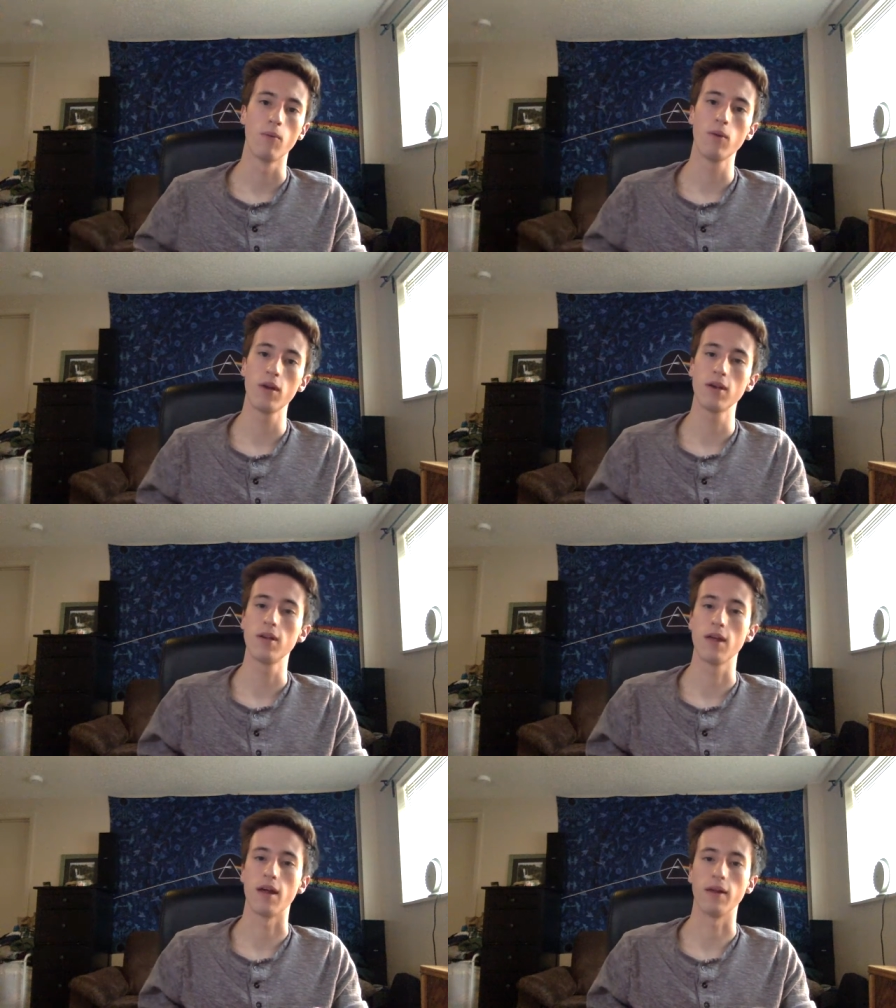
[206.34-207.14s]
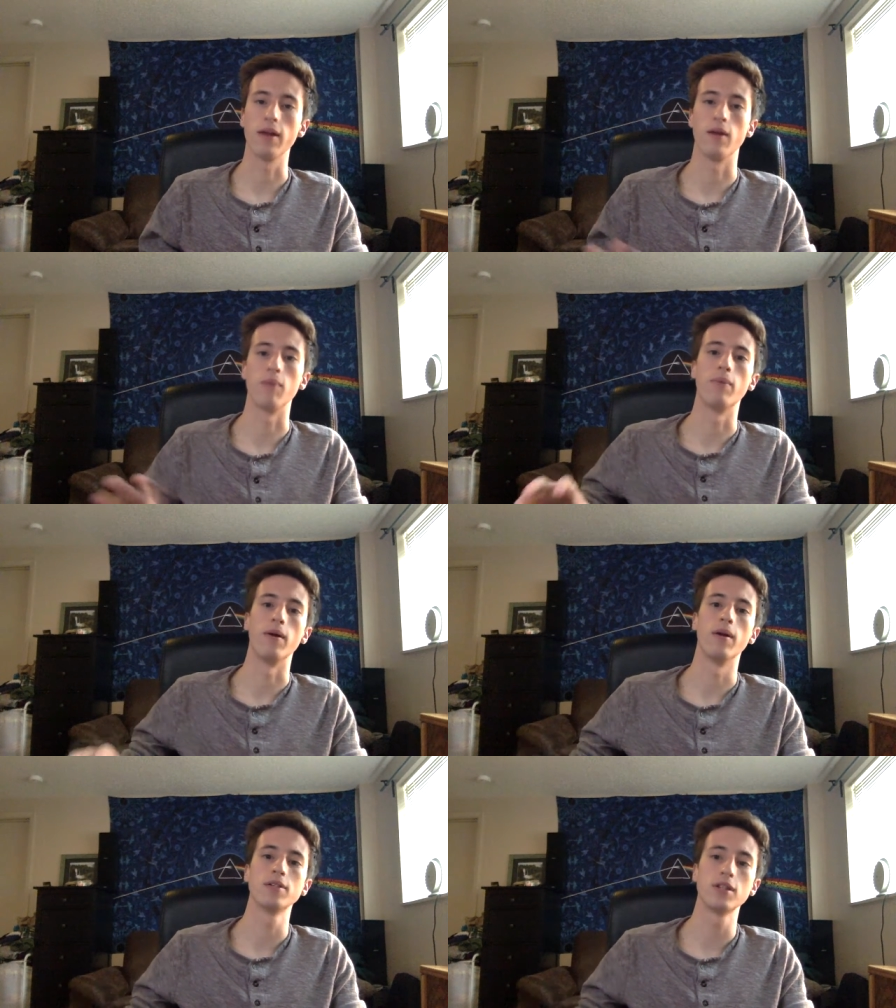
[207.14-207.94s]
we'll get into that later,
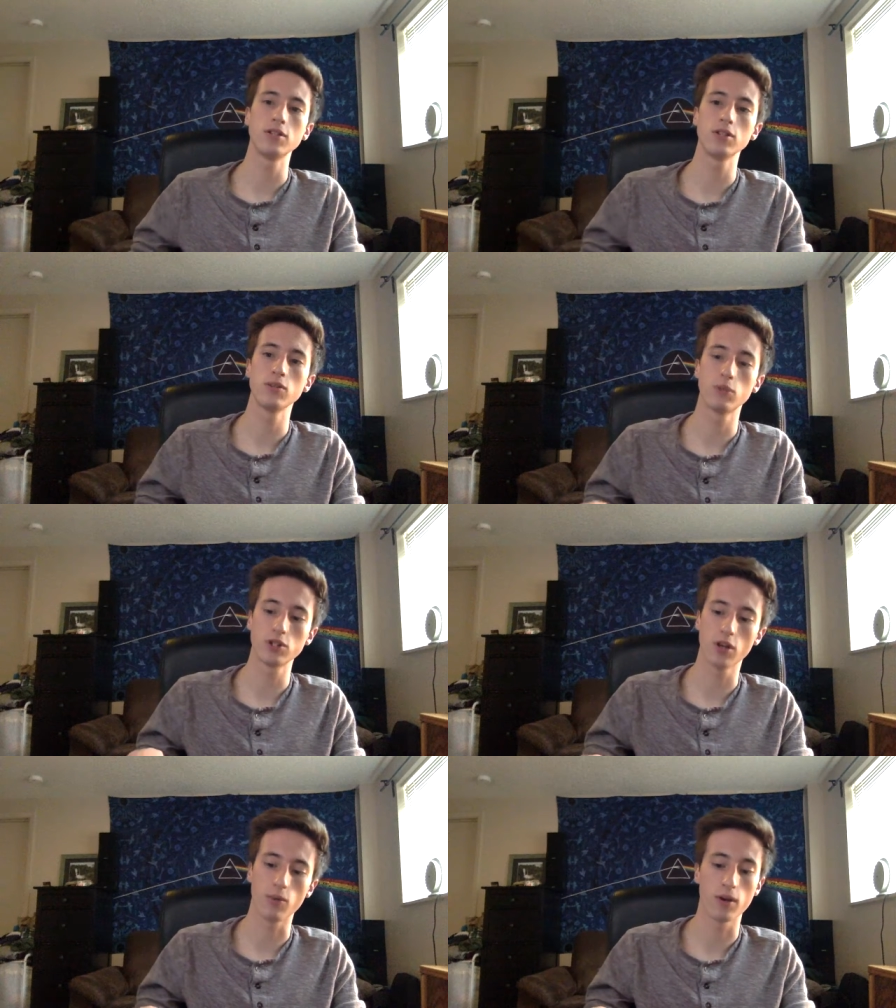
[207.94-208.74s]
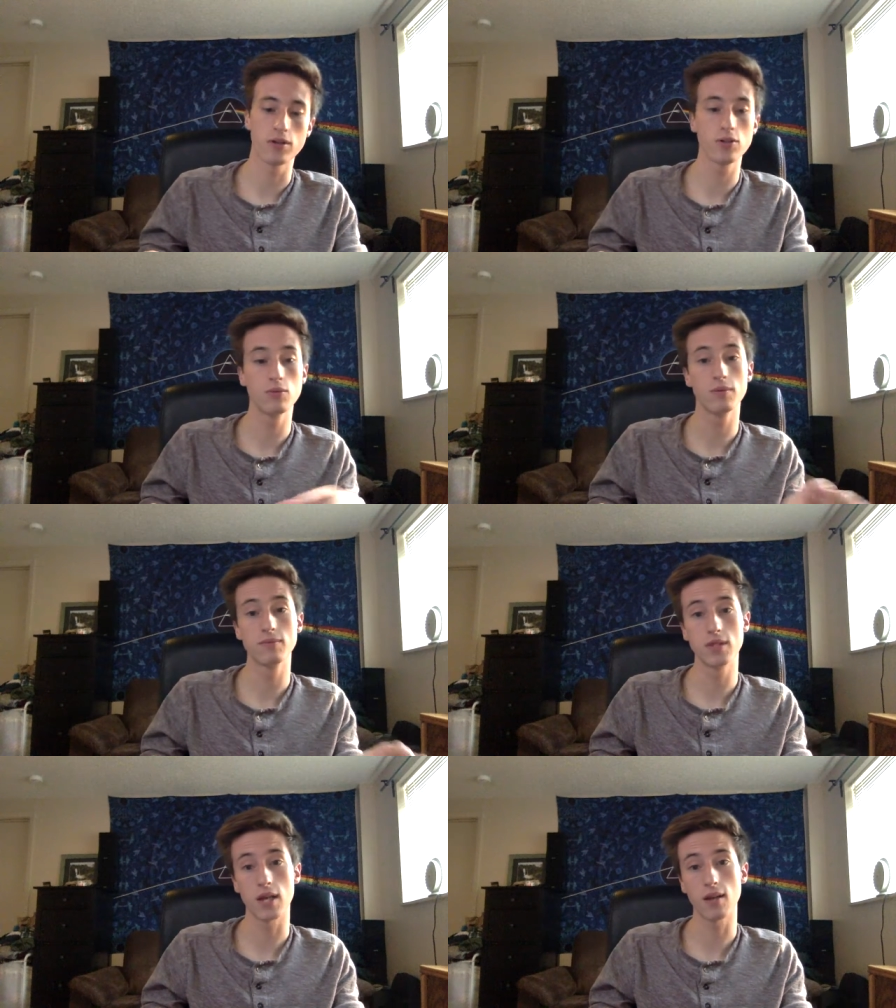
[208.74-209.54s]
but essentially what you're going to want to do,
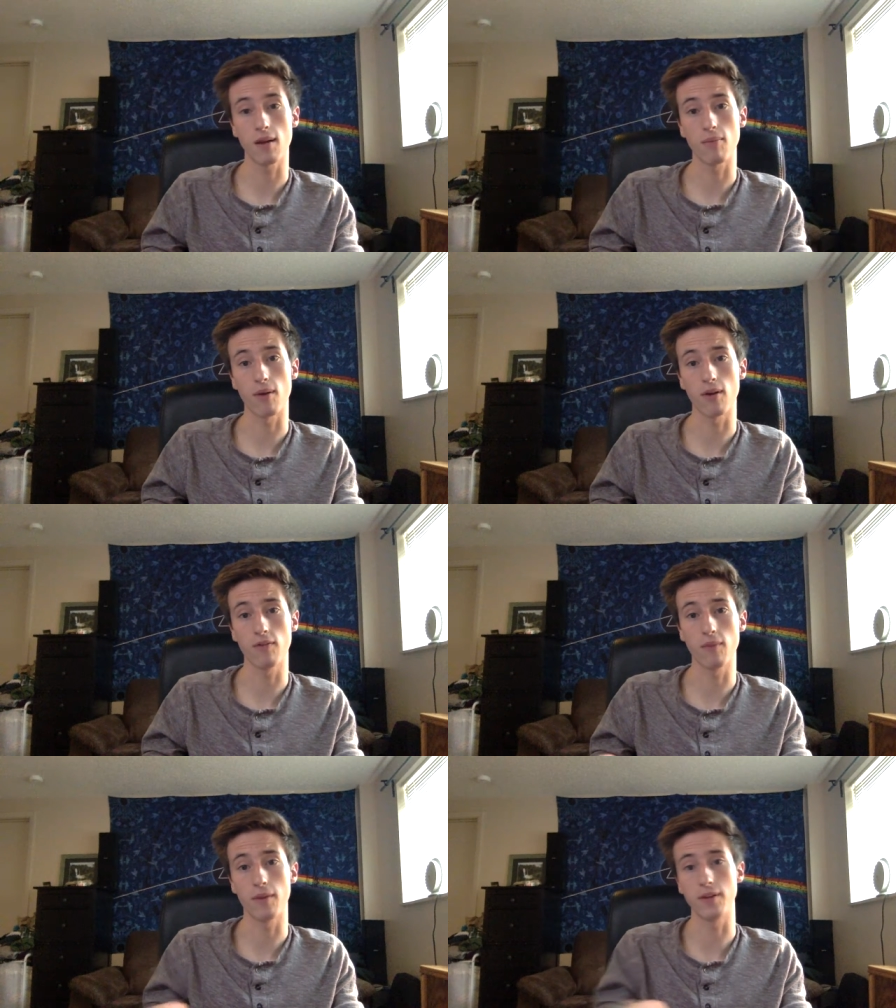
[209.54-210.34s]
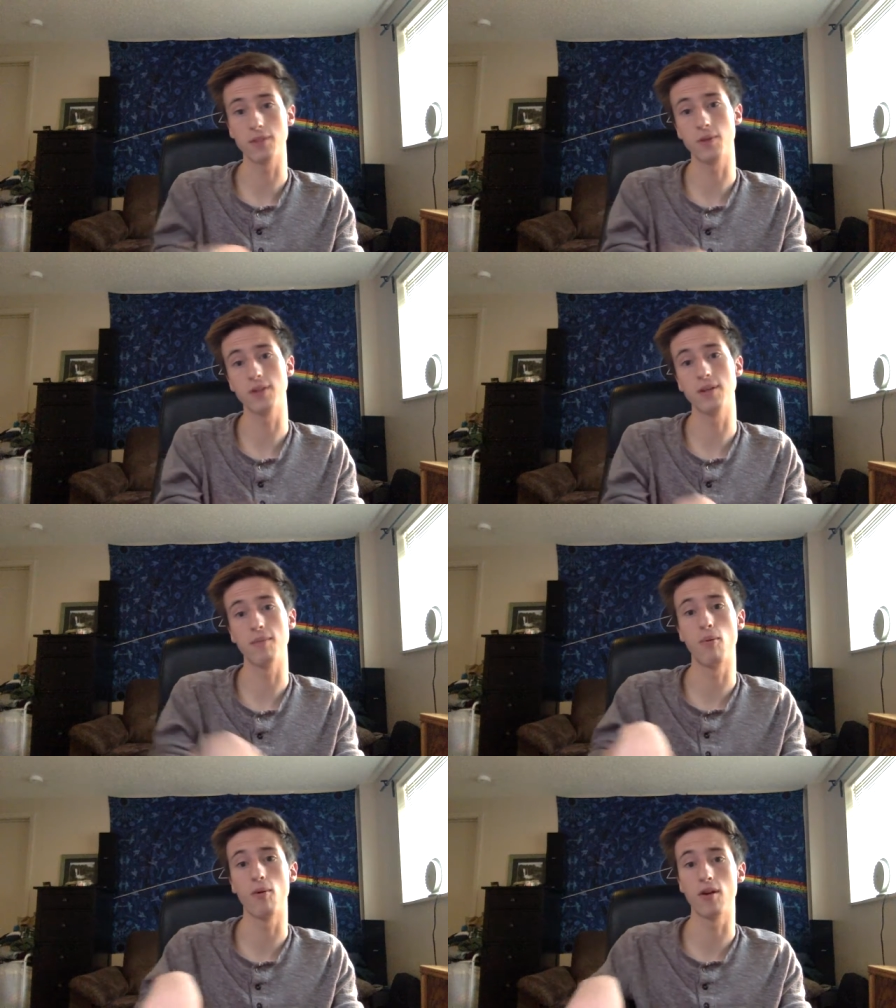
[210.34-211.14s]
take that product from AliExpress,
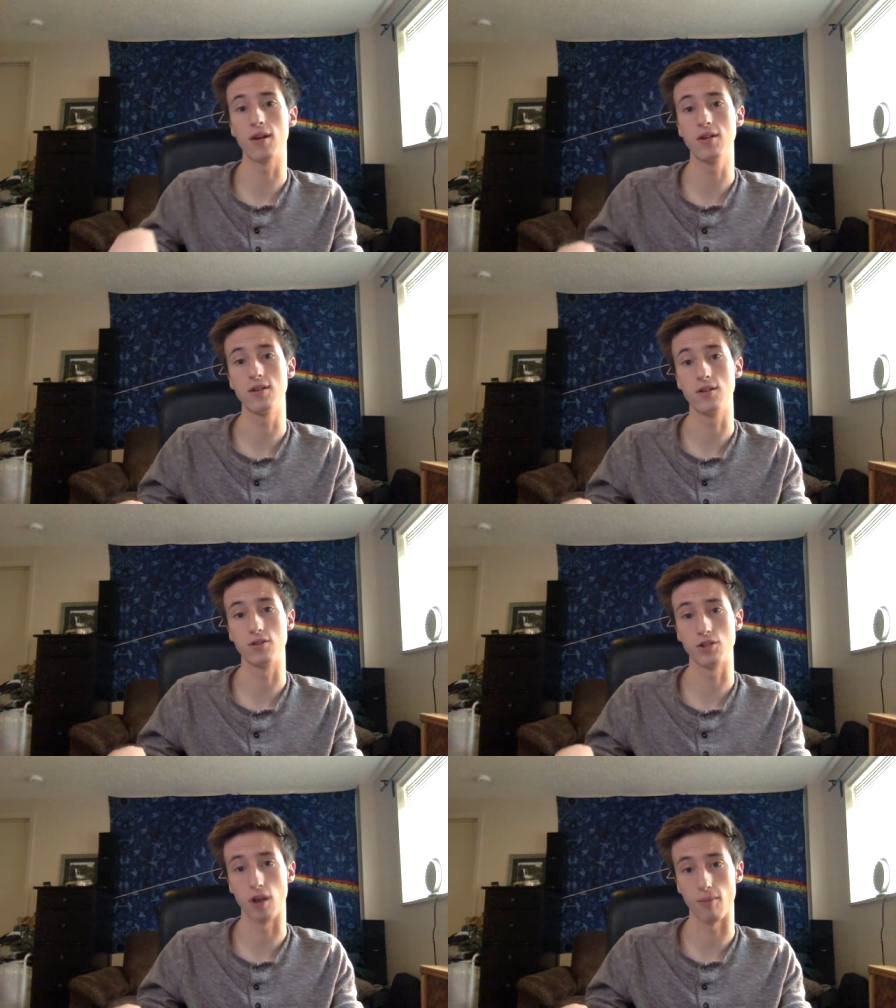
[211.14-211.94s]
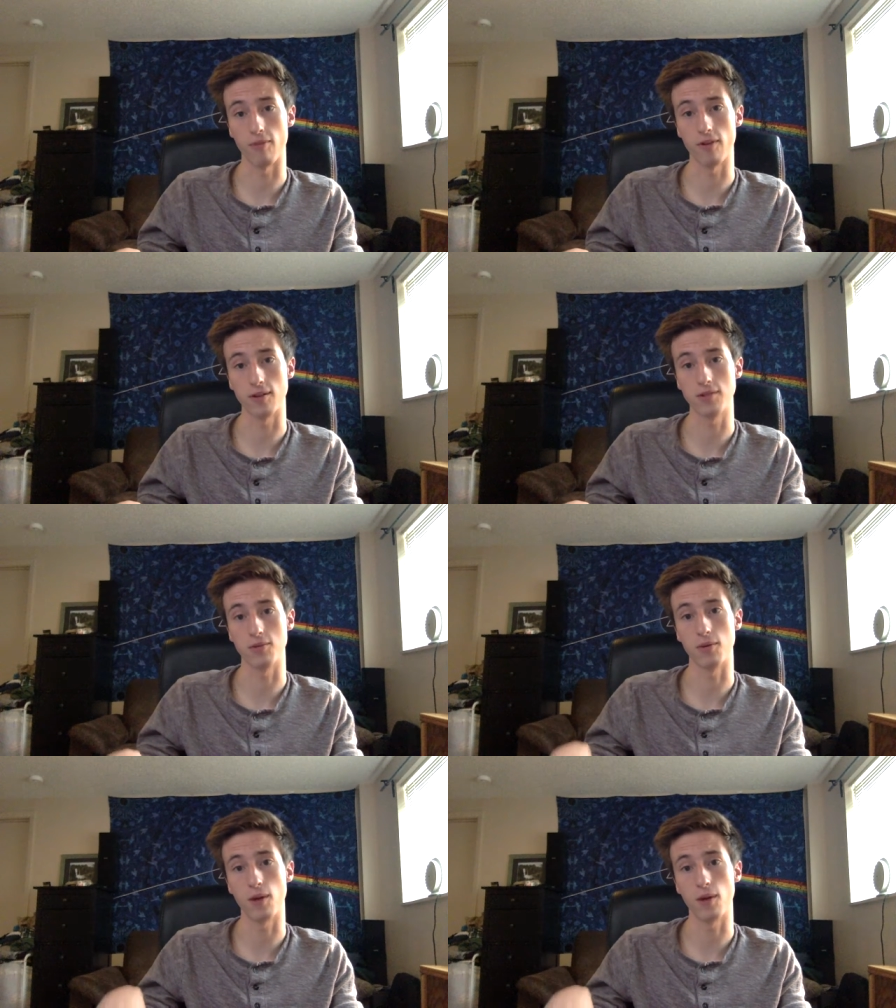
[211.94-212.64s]
import it into your Shopify store.